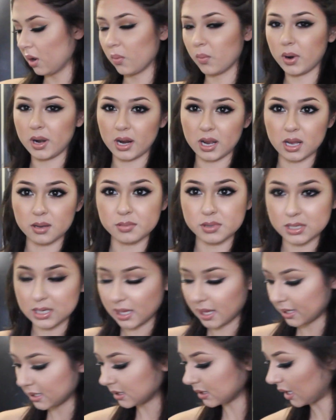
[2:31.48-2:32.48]
when it comes to
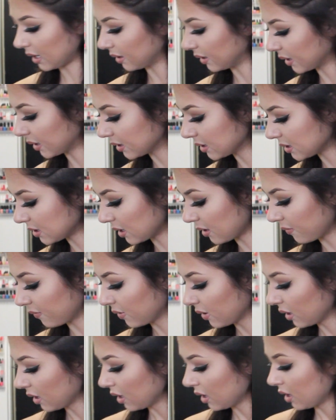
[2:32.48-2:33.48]
like styling and stuff.
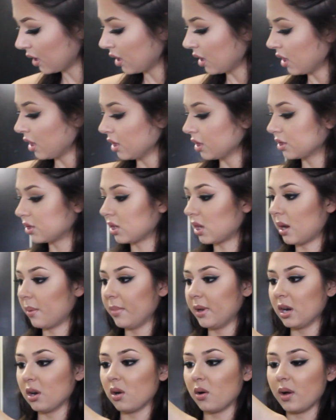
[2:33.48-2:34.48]
So now I'm
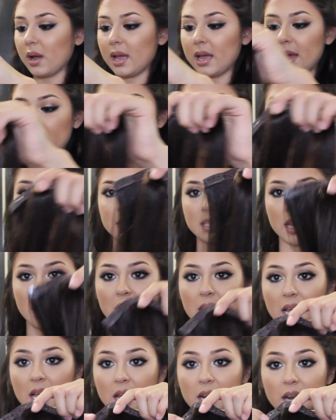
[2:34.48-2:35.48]
going to go ahead and
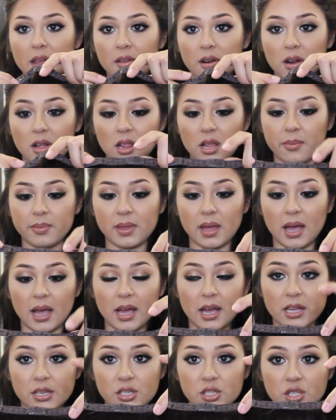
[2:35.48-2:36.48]
take another clip that
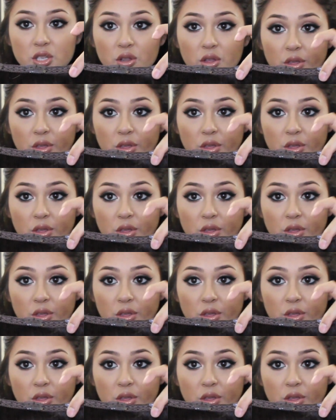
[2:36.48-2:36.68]
has